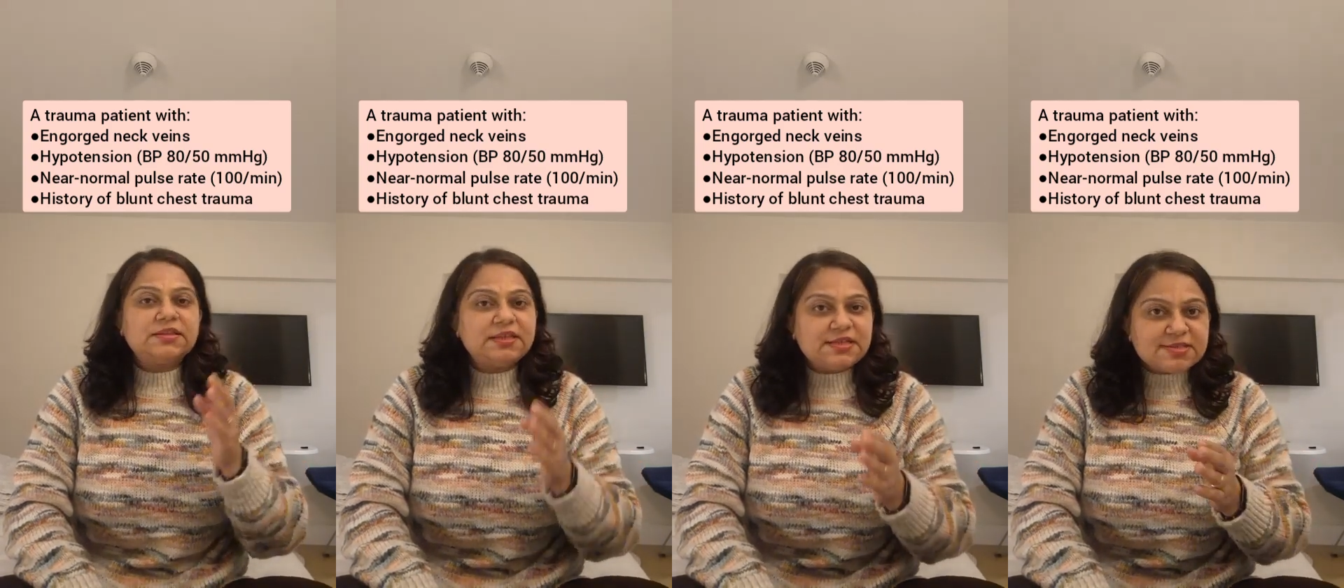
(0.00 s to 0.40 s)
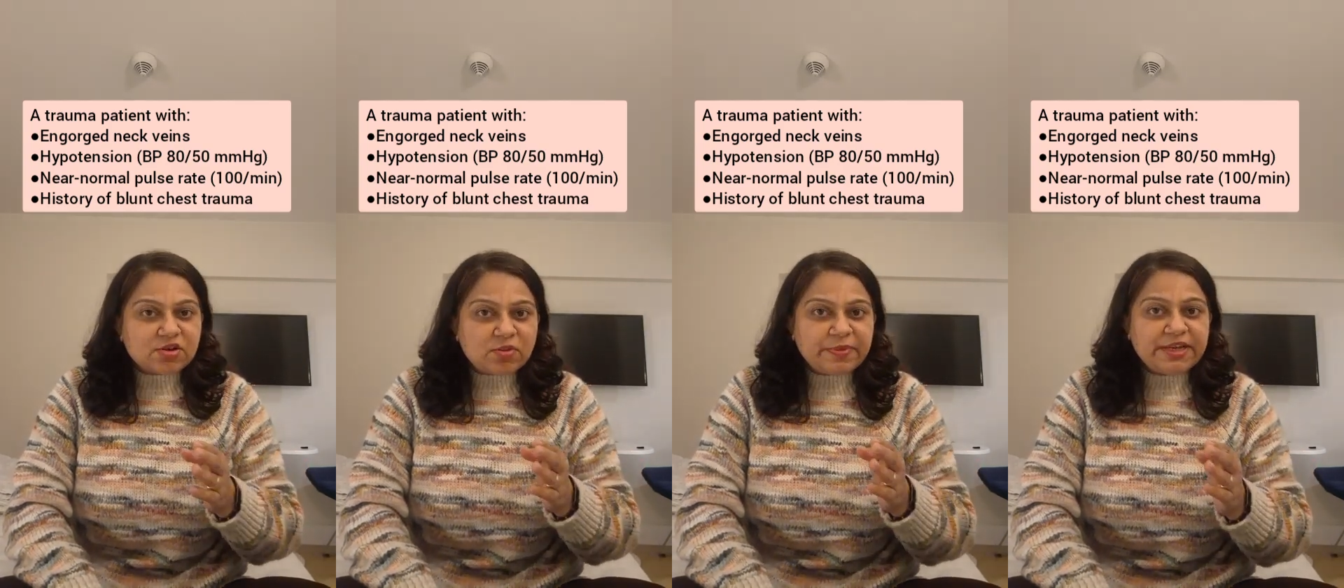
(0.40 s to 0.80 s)
This
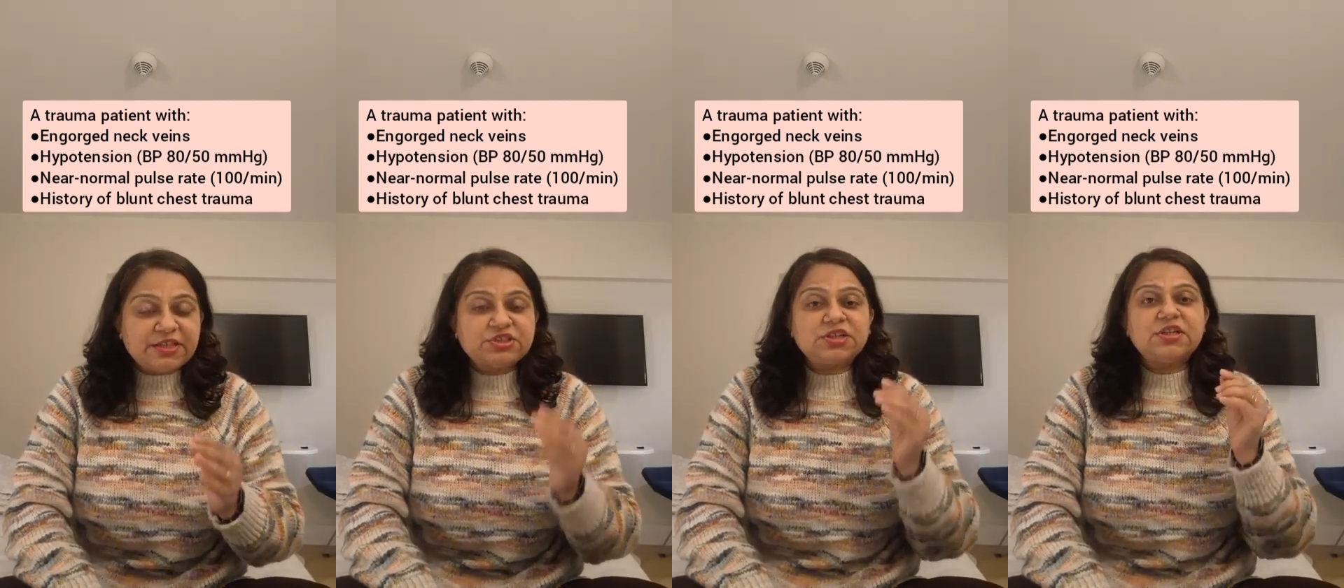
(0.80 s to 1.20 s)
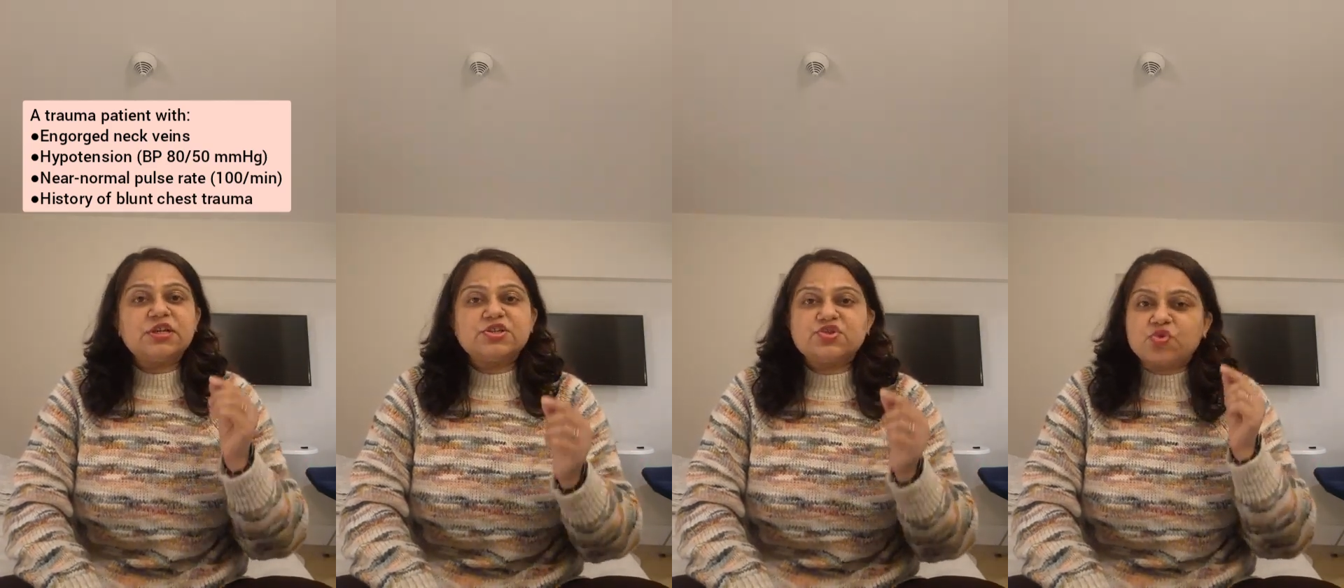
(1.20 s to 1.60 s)
combination
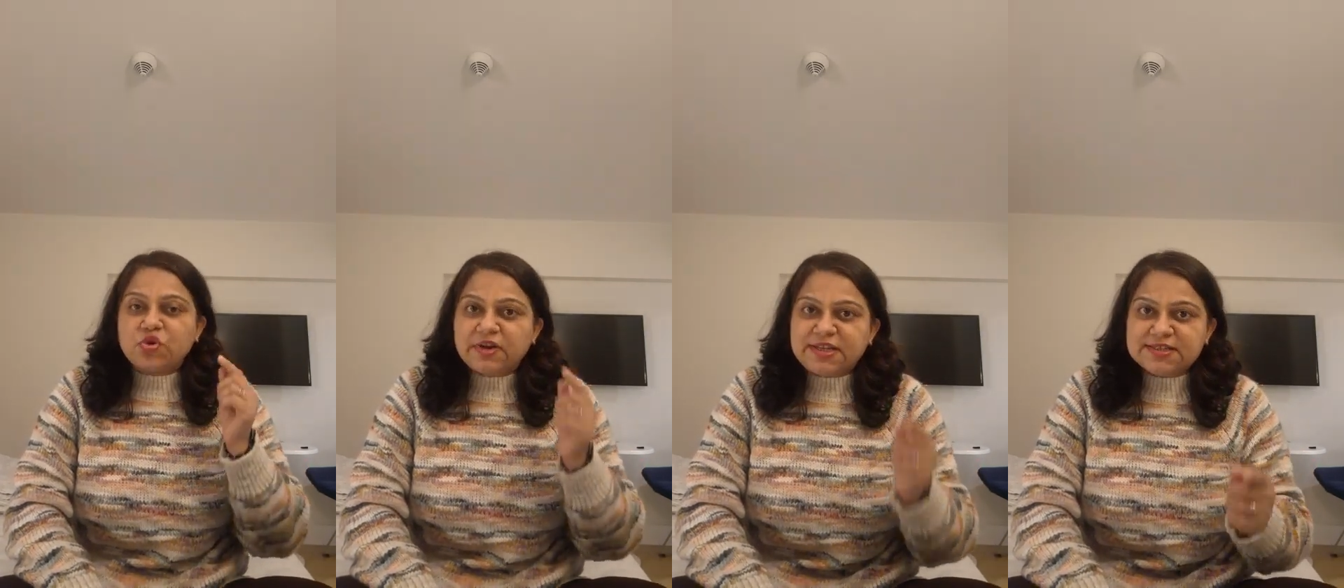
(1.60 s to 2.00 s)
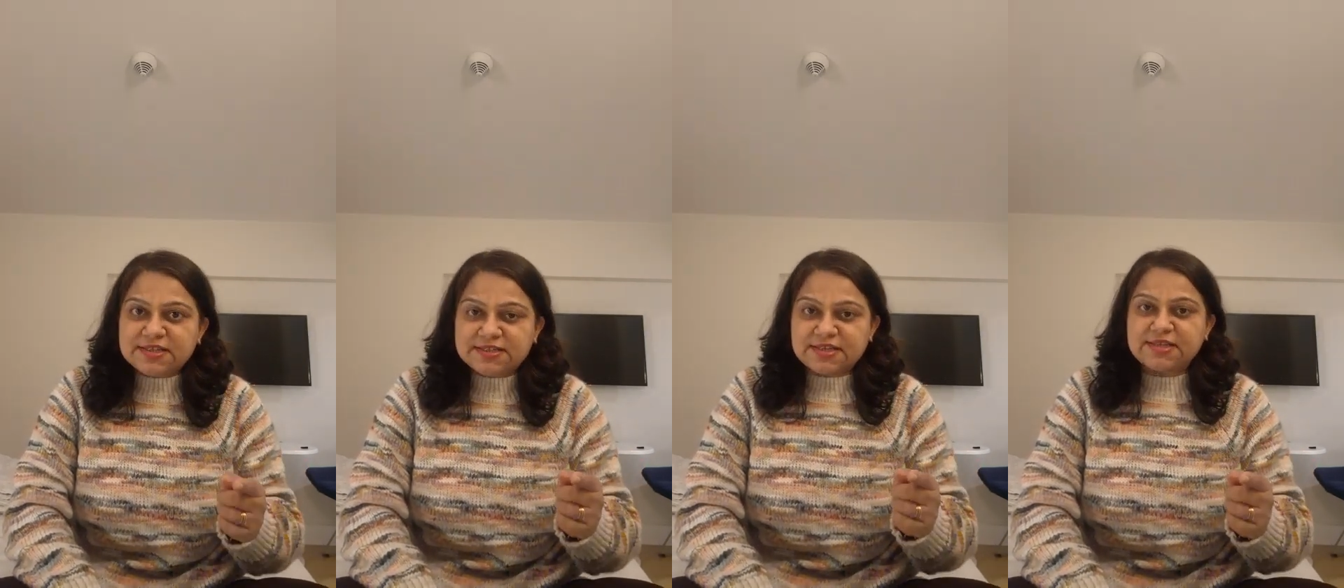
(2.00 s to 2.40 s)
strongly
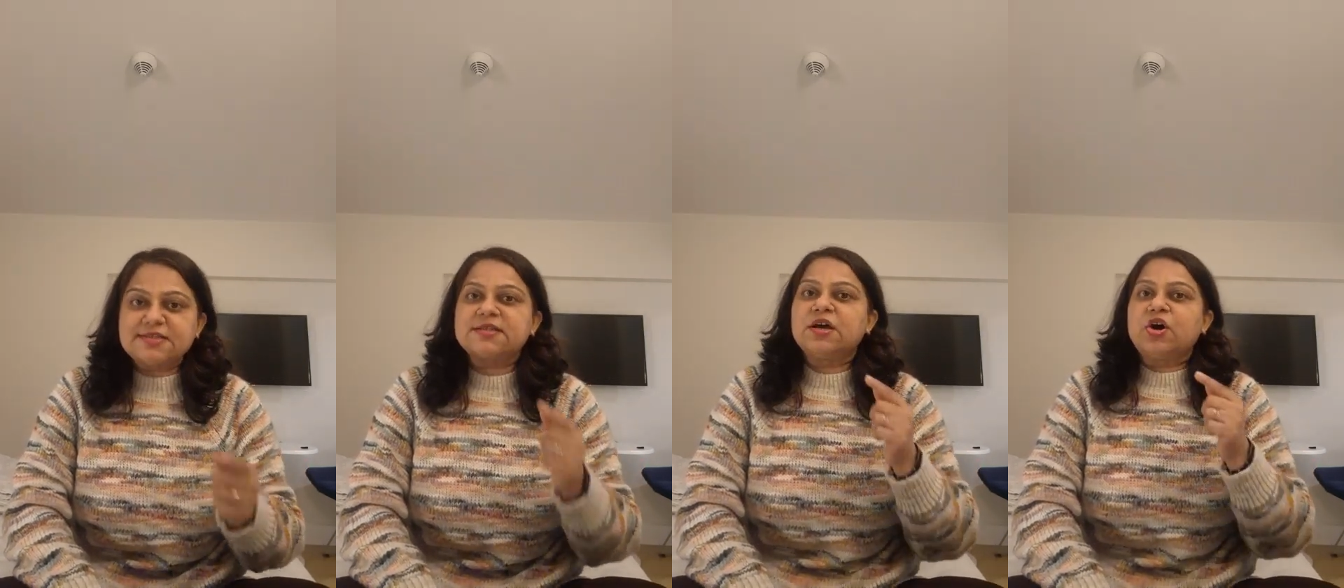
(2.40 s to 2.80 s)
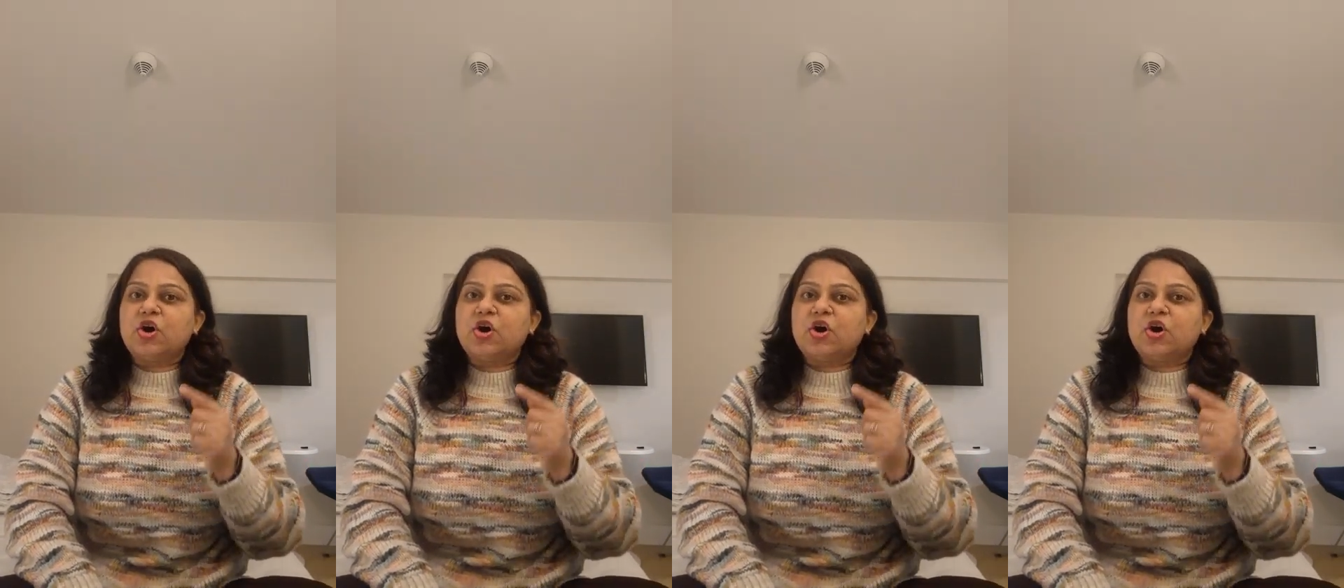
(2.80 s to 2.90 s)
suggests